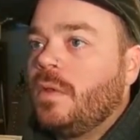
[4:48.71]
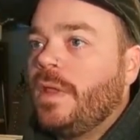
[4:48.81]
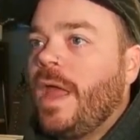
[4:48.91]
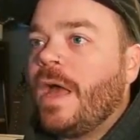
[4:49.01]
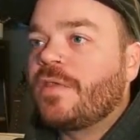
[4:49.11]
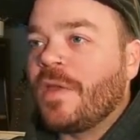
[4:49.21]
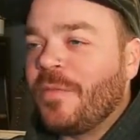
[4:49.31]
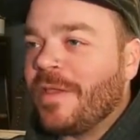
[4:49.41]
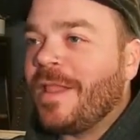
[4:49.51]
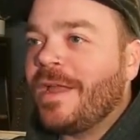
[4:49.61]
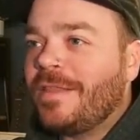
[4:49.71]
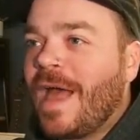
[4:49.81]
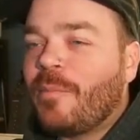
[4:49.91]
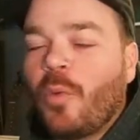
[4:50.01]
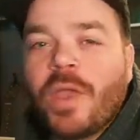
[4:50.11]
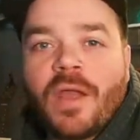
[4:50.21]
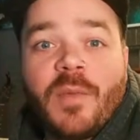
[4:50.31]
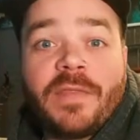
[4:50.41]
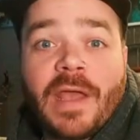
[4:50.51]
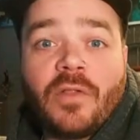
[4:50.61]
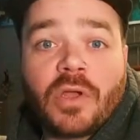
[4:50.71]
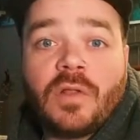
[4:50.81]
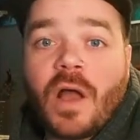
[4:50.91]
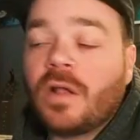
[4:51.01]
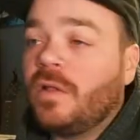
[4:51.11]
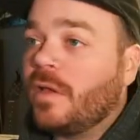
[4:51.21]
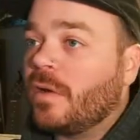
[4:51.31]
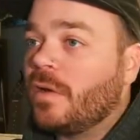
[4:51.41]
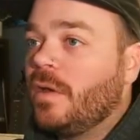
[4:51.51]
Yeah, something like that, but we gotta make that look a lot cleaner.